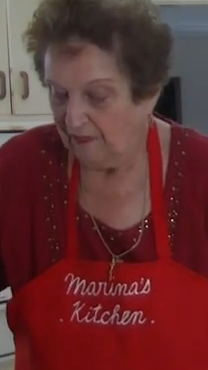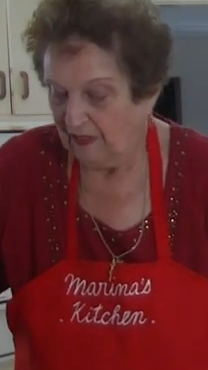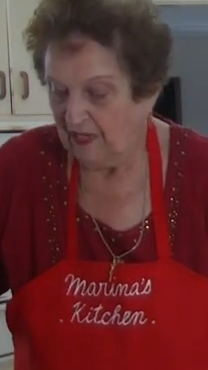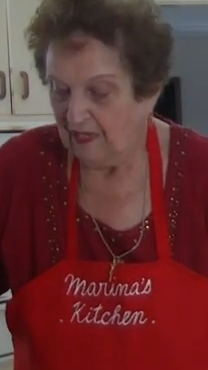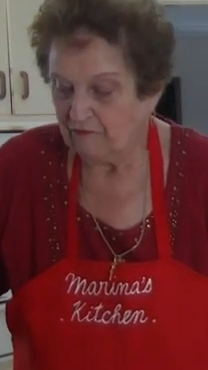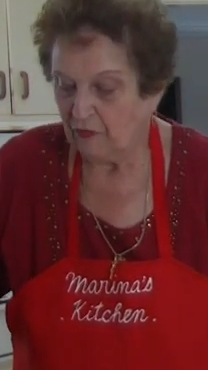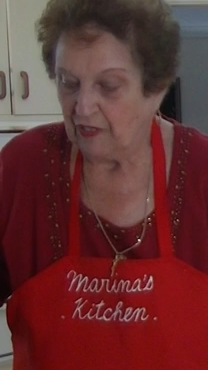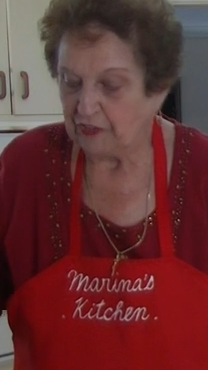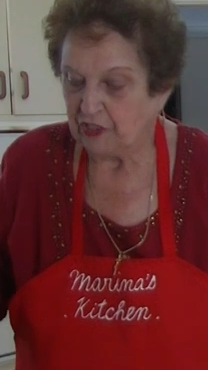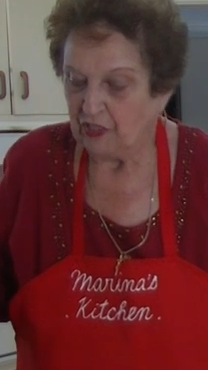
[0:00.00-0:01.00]
They love
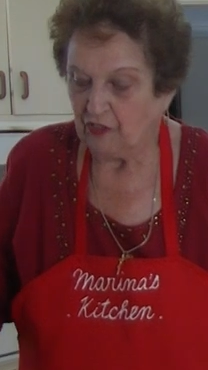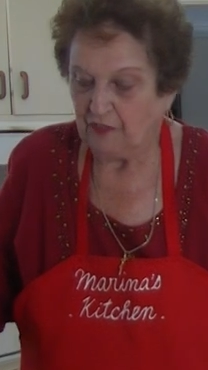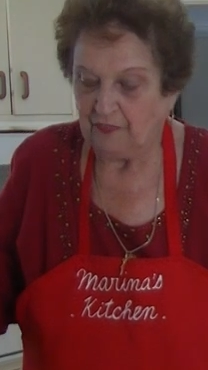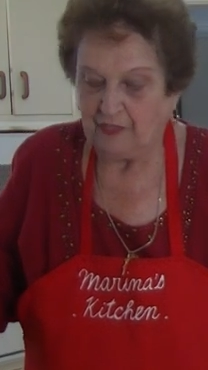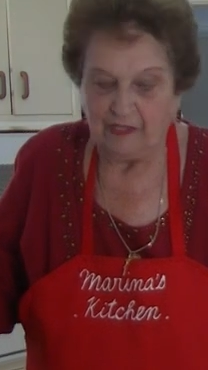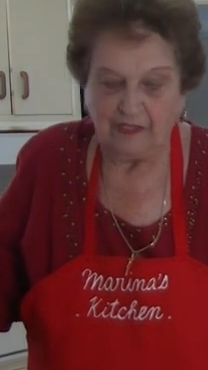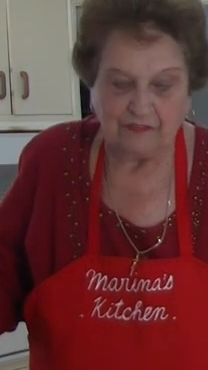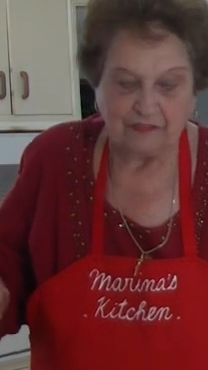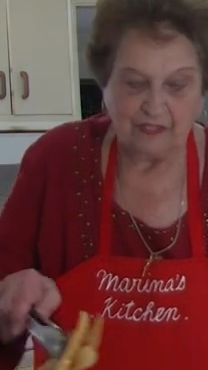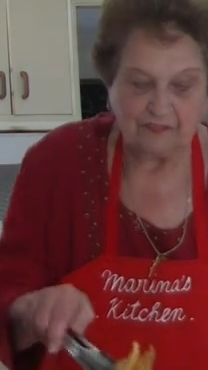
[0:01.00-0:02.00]
crunching on
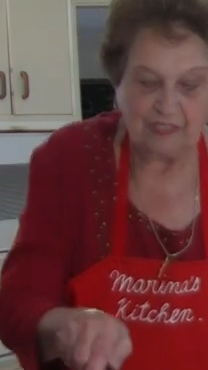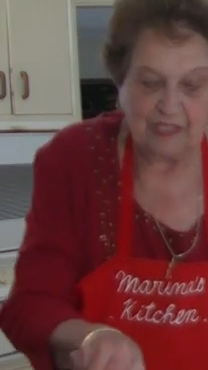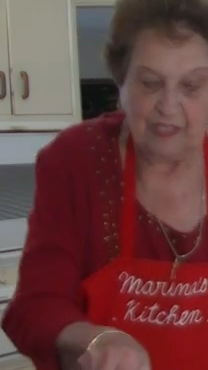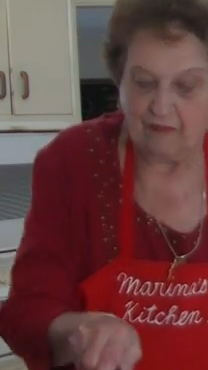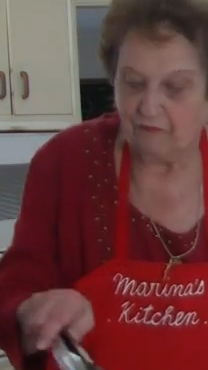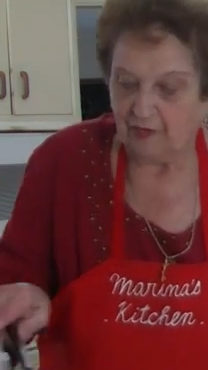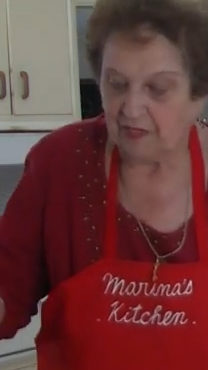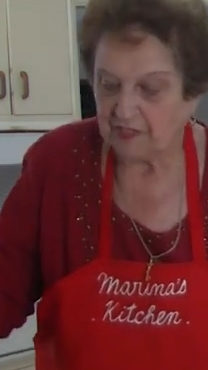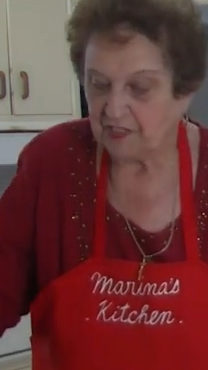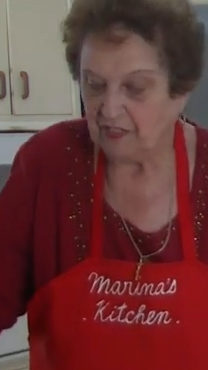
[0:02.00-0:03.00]
these, sitting in front
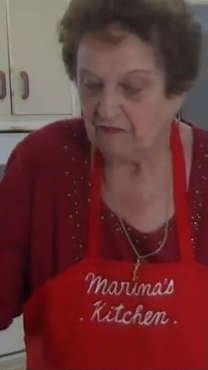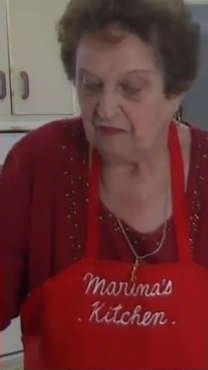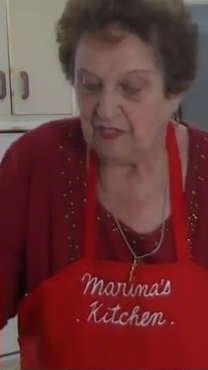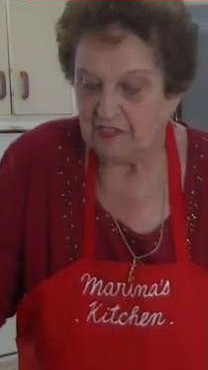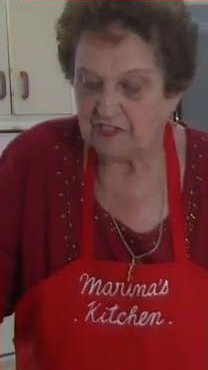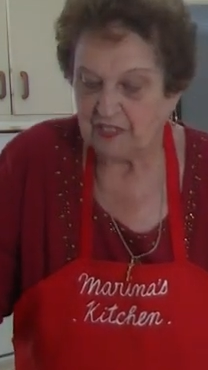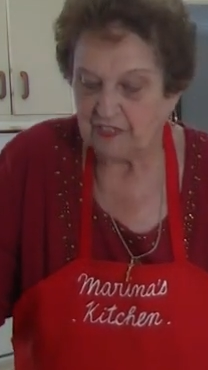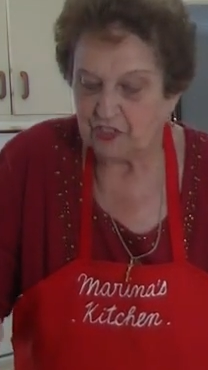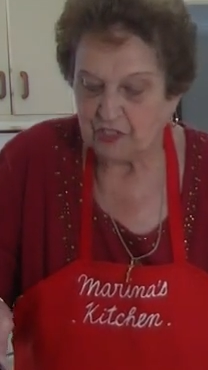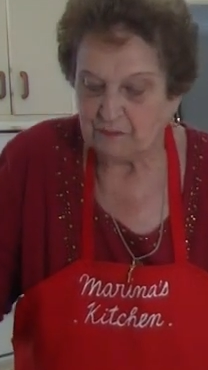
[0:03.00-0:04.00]
of TV. Instead
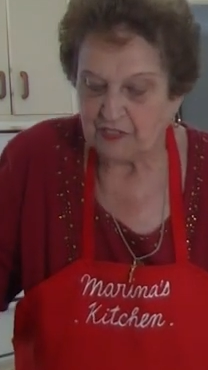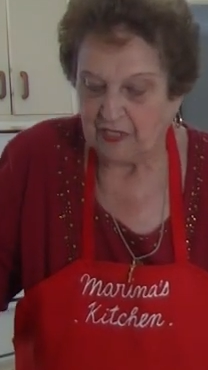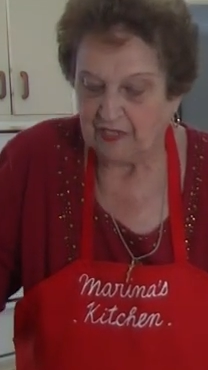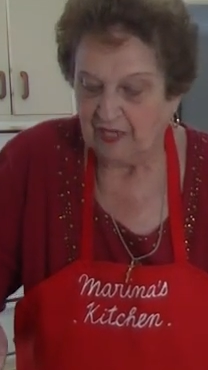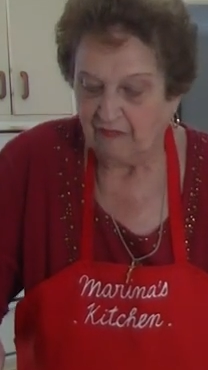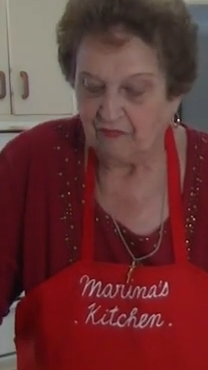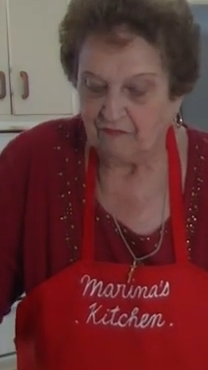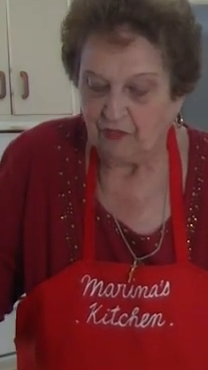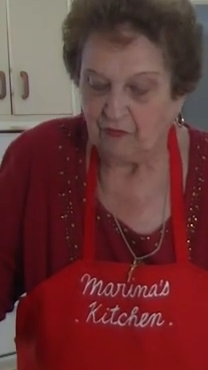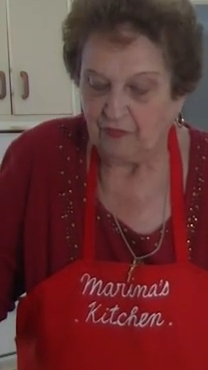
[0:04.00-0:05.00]
of chips they can have a
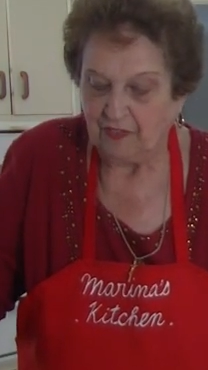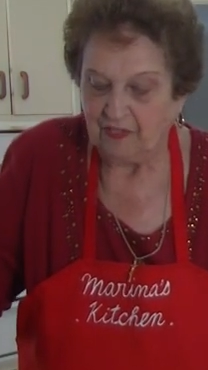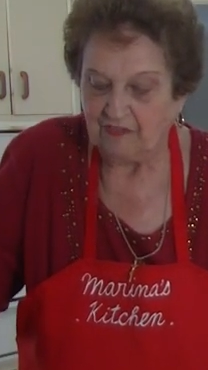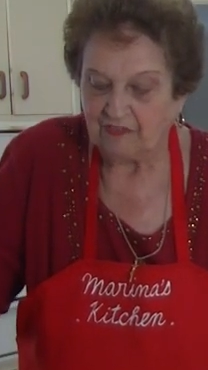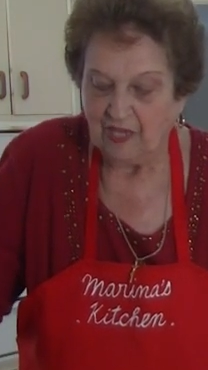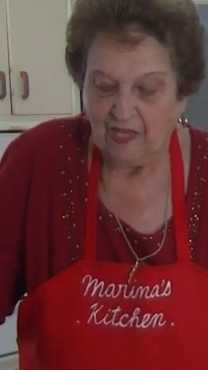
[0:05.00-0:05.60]
few of these.